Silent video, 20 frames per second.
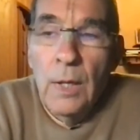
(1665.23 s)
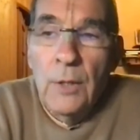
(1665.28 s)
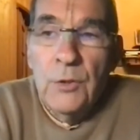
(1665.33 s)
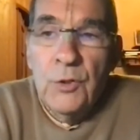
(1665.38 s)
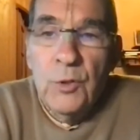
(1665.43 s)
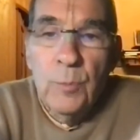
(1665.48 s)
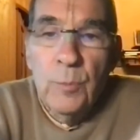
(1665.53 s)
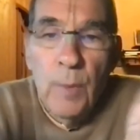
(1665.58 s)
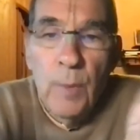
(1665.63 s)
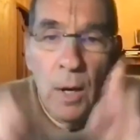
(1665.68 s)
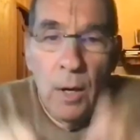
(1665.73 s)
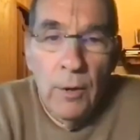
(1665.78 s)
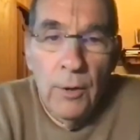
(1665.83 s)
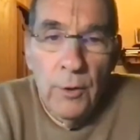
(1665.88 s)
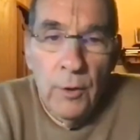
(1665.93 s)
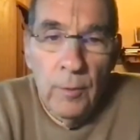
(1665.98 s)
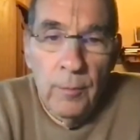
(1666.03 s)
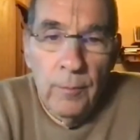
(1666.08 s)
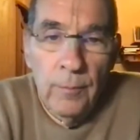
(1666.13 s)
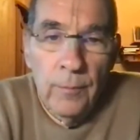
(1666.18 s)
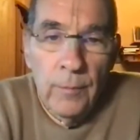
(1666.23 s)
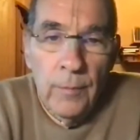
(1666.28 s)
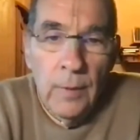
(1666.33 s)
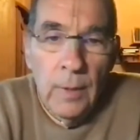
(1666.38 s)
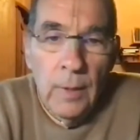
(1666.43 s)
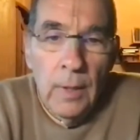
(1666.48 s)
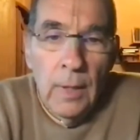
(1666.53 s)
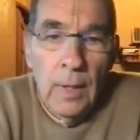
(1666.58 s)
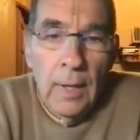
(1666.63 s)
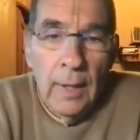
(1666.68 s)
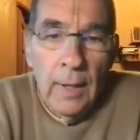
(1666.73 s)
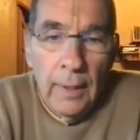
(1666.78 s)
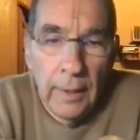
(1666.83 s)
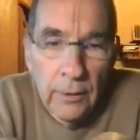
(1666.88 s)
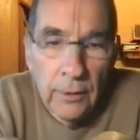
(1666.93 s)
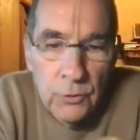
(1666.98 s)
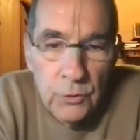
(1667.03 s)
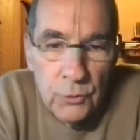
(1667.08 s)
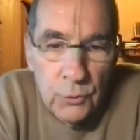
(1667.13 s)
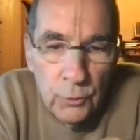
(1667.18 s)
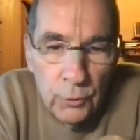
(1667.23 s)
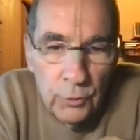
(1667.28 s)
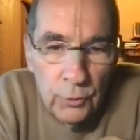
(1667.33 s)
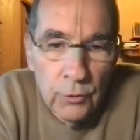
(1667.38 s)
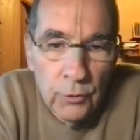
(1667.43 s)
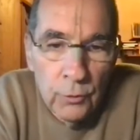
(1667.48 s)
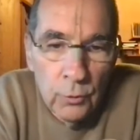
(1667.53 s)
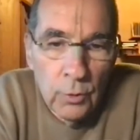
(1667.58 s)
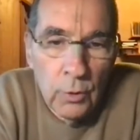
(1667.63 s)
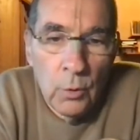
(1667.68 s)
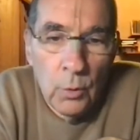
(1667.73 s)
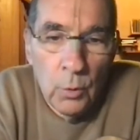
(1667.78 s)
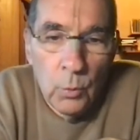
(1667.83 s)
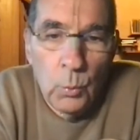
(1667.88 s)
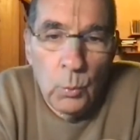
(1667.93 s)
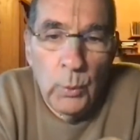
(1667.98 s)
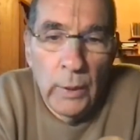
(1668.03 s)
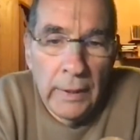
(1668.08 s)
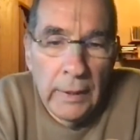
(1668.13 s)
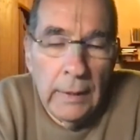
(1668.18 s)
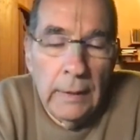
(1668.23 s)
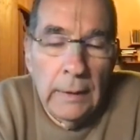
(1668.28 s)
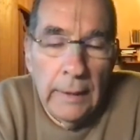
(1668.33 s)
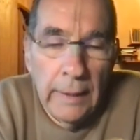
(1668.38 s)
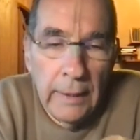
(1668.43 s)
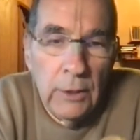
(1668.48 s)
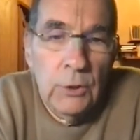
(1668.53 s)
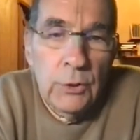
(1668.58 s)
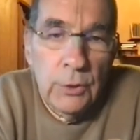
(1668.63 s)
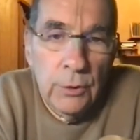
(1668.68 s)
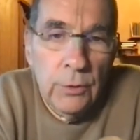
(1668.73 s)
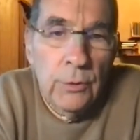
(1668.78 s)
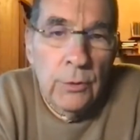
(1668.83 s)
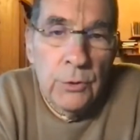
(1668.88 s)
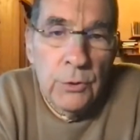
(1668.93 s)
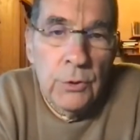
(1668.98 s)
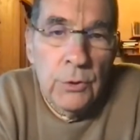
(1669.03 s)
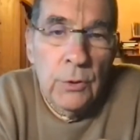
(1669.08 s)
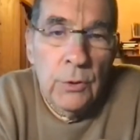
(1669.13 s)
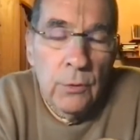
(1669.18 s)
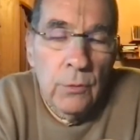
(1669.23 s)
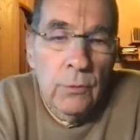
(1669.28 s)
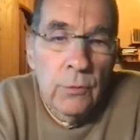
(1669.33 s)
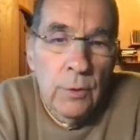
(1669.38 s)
smaranam has certain regulations